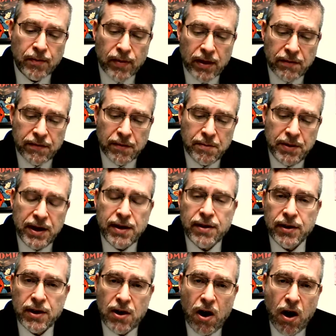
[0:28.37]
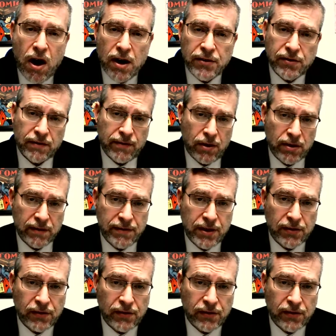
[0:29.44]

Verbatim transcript: for being the cause of all of this